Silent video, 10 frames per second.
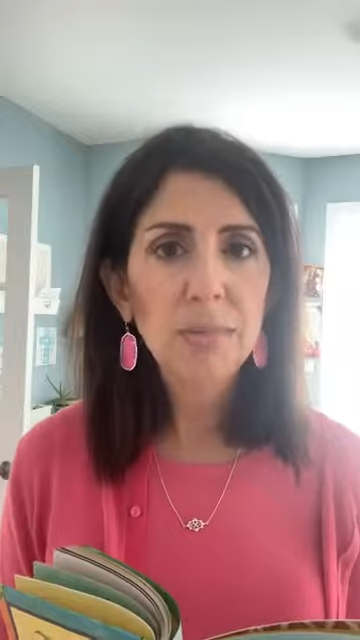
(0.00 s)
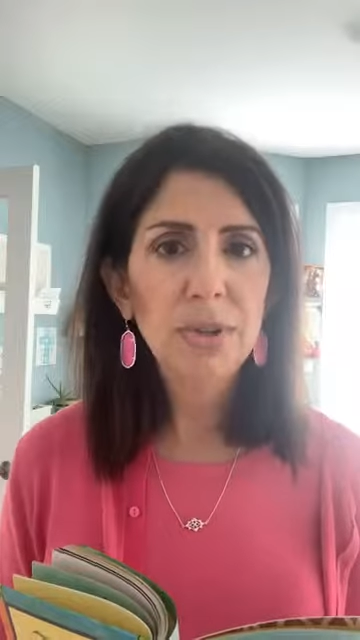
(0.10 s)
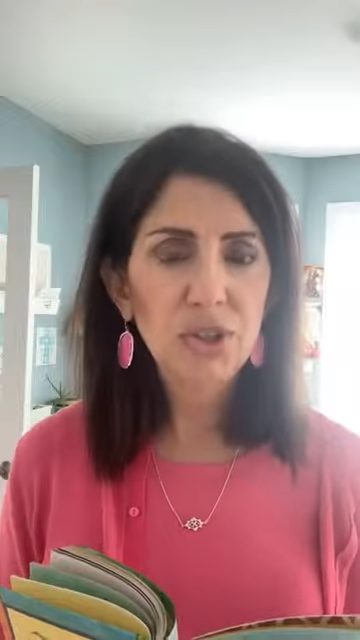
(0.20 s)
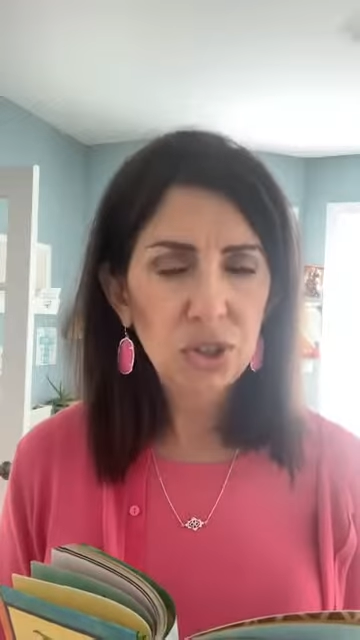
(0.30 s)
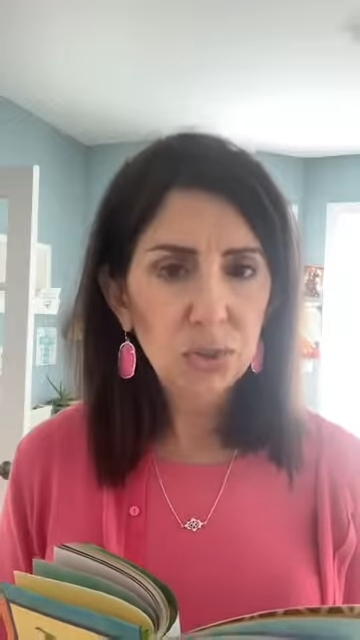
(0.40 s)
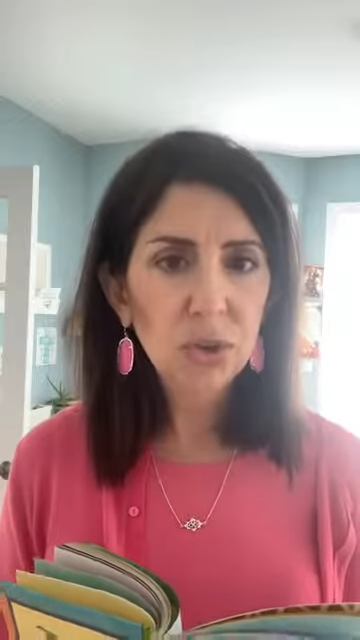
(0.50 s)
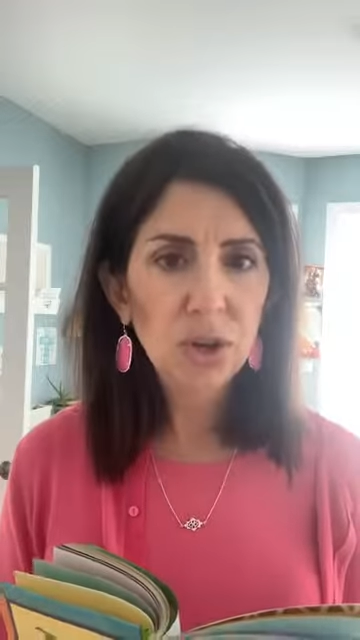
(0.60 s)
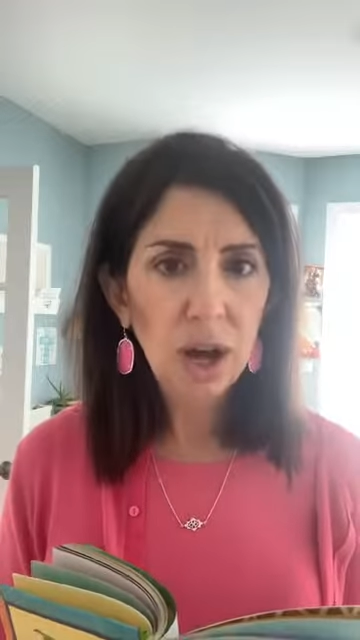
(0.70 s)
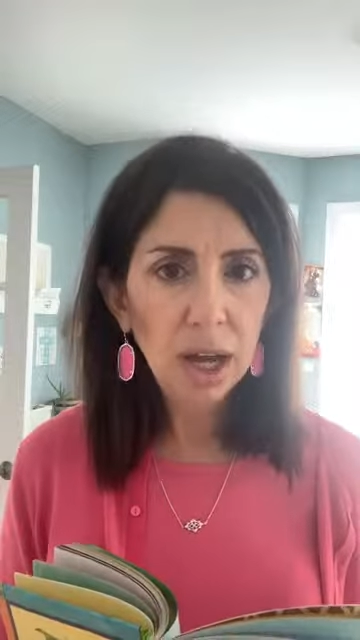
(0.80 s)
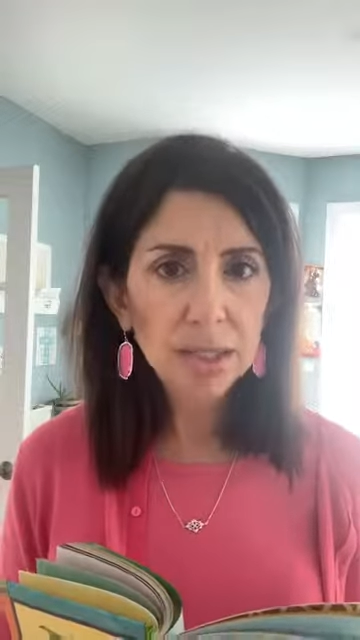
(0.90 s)
but you will
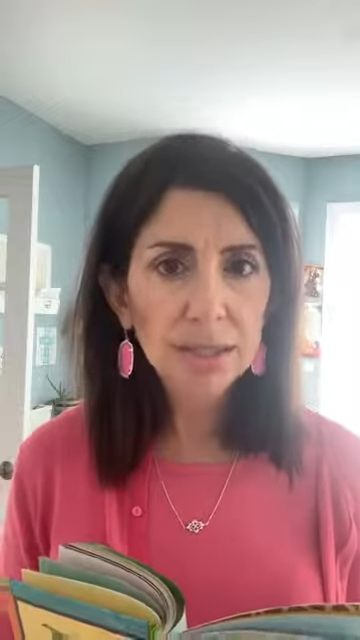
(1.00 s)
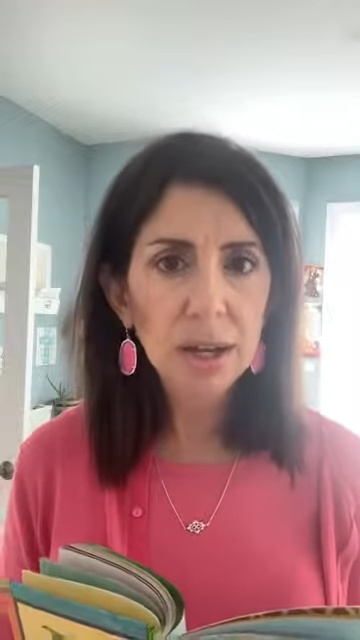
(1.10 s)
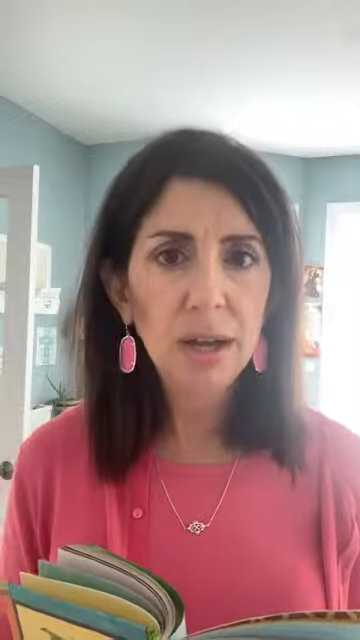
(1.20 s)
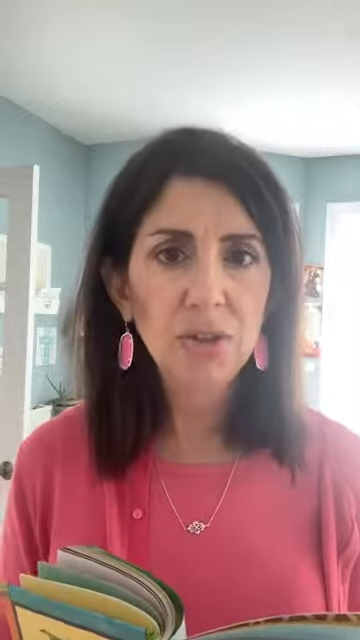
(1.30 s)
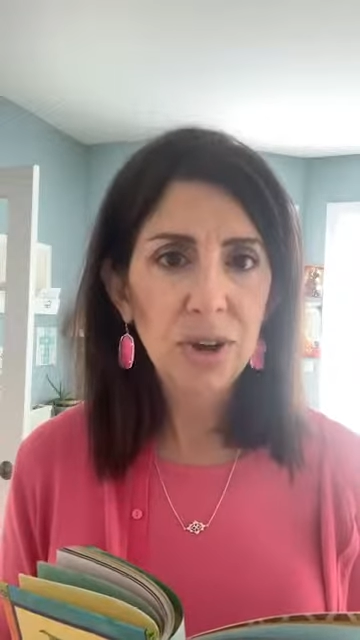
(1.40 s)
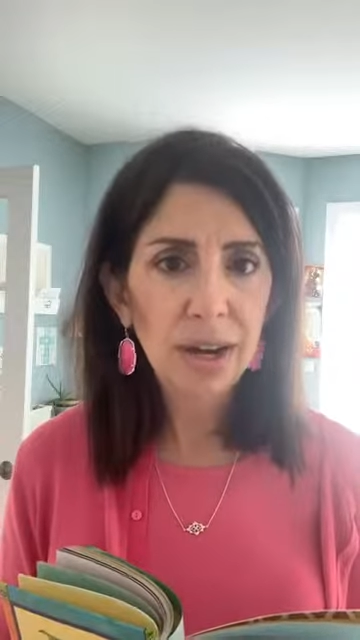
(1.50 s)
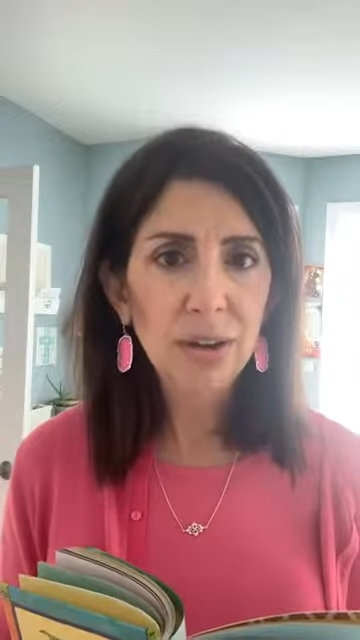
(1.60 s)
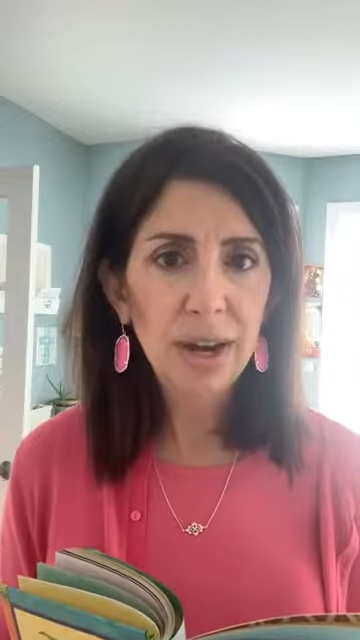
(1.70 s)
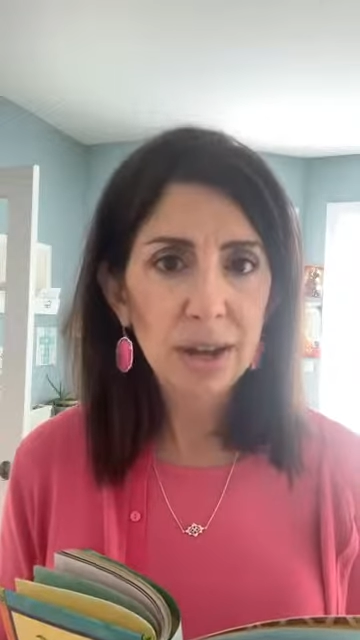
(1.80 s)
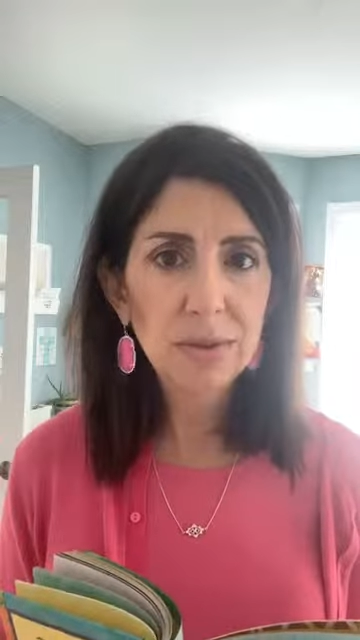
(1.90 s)
cross on dry
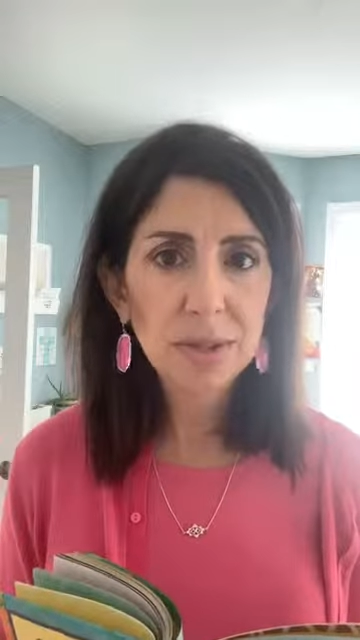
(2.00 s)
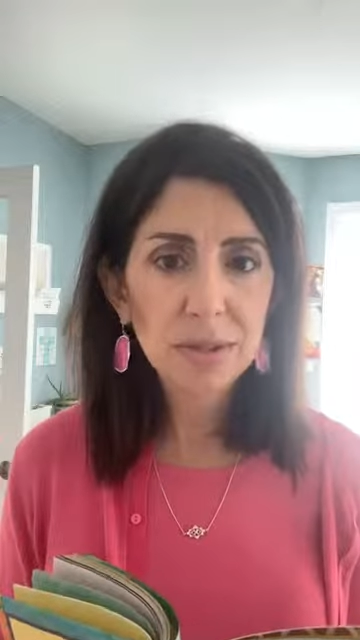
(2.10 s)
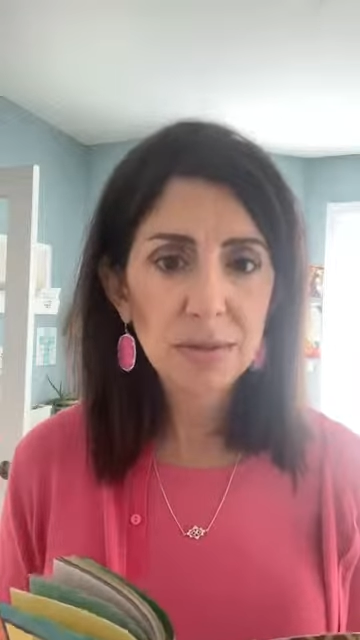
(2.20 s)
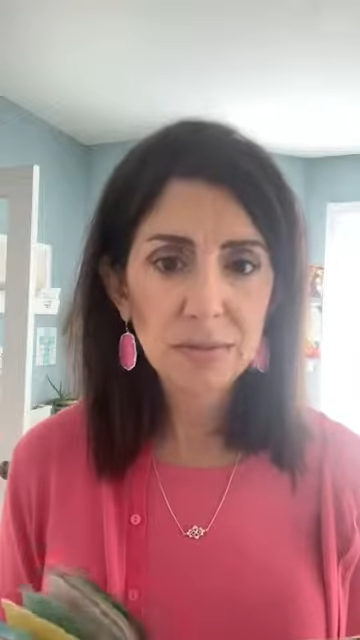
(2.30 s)
ground.